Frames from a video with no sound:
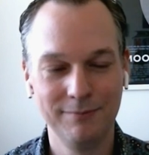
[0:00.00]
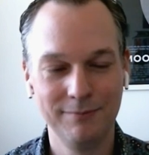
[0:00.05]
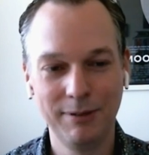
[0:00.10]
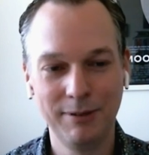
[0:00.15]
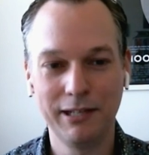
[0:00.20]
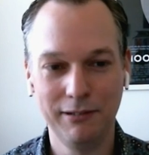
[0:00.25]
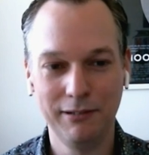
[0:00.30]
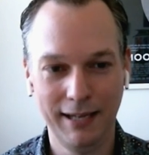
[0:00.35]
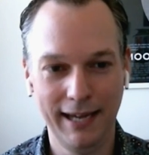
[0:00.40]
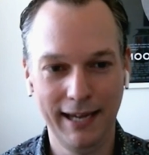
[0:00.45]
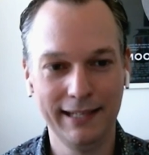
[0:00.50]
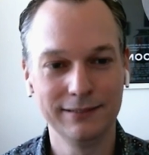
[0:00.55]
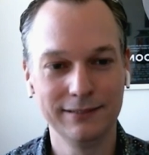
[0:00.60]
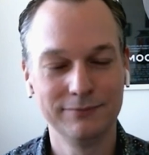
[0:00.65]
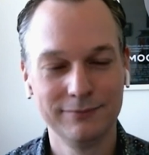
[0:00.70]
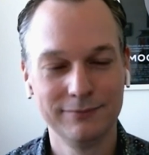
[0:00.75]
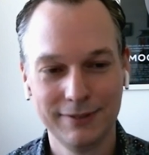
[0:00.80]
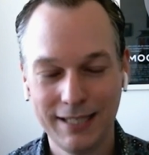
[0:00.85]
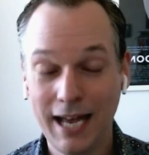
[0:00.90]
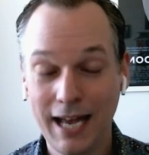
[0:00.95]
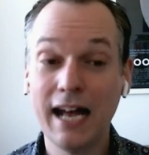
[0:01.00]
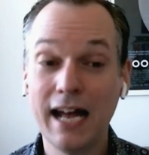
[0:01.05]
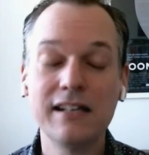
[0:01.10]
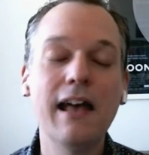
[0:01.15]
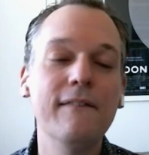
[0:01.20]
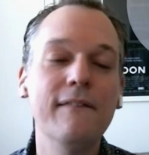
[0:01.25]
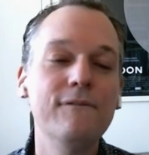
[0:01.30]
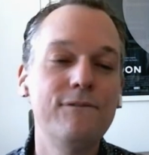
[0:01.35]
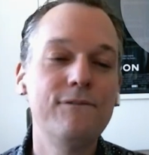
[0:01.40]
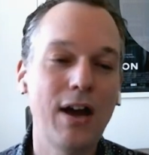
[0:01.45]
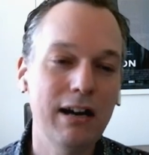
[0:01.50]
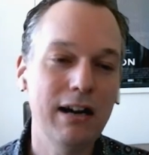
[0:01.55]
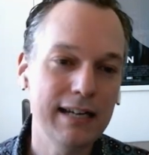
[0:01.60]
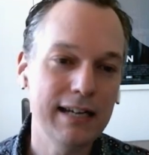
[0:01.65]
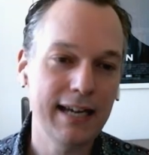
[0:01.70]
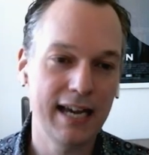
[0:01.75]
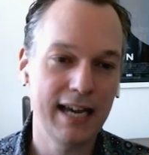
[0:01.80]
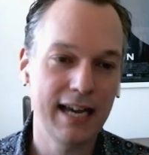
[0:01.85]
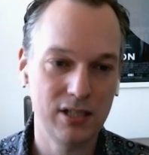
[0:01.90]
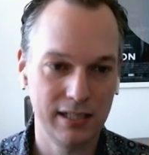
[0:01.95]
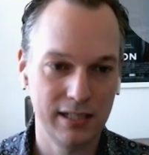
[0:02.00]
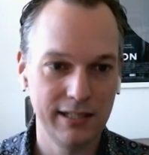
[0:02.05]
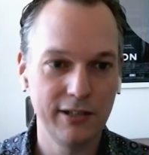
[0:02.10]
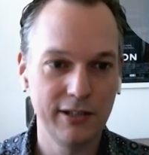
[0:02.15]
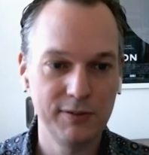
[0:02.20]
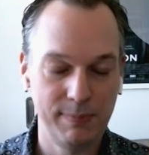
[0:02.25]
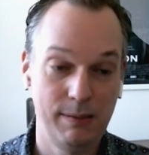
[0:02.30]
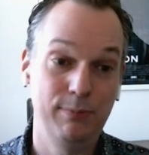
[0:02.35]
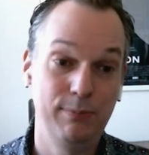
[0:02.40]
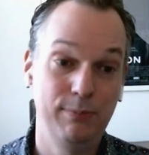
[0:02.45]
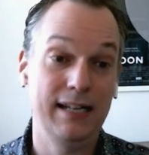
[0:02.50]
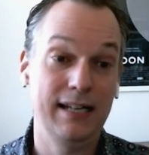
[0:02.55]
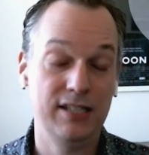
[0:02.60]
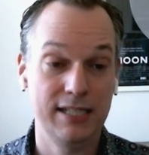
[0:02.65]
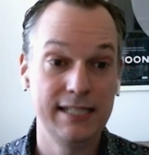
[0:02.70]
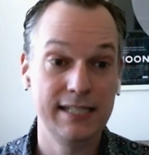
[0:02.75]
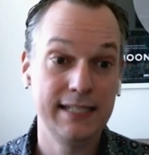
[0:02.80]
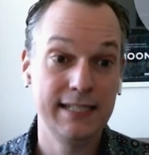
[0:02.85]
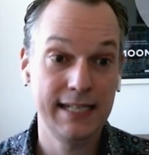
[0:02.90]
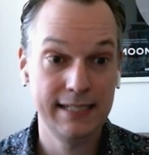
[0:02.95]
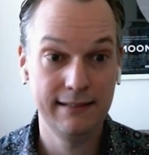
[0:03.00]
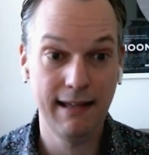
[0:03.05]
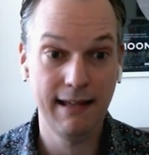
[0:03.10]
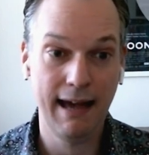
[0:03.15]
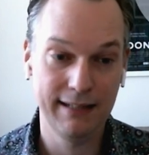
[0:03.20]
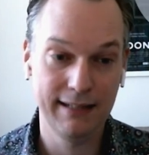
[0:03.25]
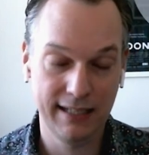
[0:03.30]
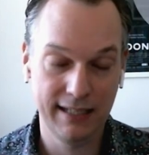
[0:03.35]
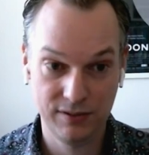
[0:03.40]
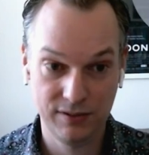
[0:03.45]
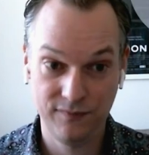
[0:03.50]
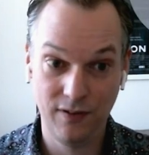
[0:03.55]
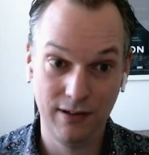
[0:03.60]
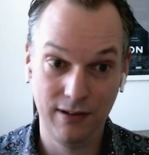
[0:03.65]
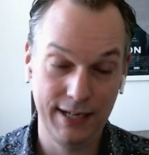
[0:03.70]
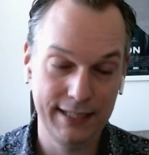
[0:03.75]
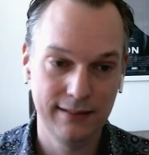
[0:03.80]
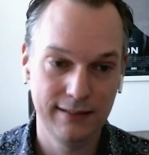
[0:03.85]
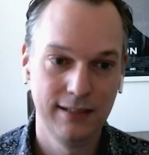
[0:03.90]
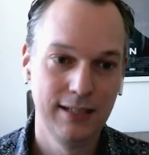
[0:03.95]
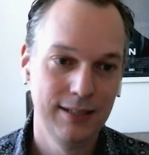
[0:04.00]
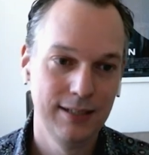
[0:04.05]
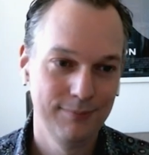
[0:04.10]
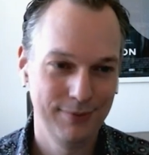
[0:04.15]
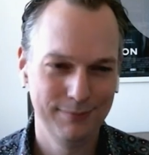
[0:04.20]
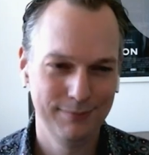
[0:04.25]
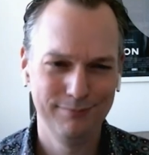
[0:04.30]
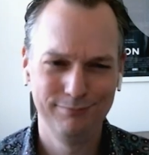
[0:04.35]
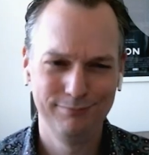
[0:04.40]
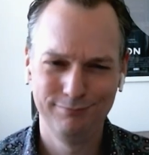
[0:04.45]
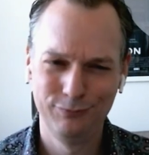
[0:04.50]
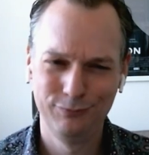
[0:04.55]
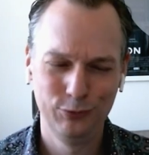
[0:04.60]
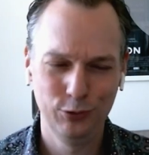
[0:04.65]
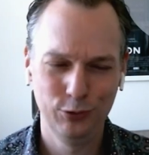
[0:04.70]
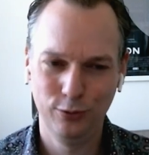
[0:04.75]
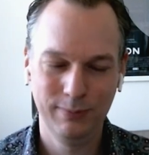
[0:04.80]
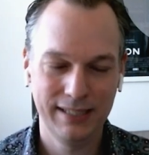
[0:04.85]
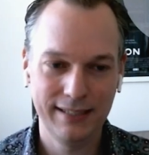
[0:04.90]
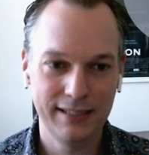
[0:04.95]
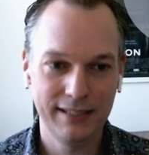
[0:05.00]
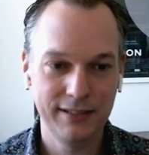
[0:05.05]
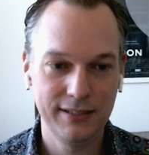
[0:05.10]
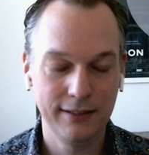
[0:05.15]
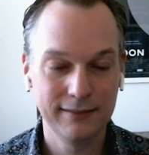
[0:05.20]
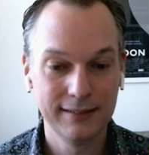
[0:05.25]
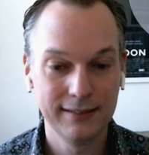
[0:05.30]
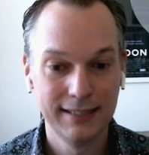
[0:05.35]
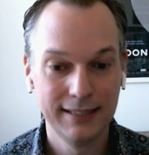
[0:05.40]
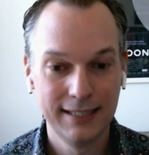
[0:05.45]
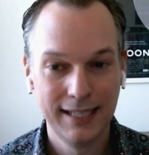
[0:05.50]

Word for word: Right. I'm like, okay, and very occasionally those people actually need that, and that's fine. But normally they don't.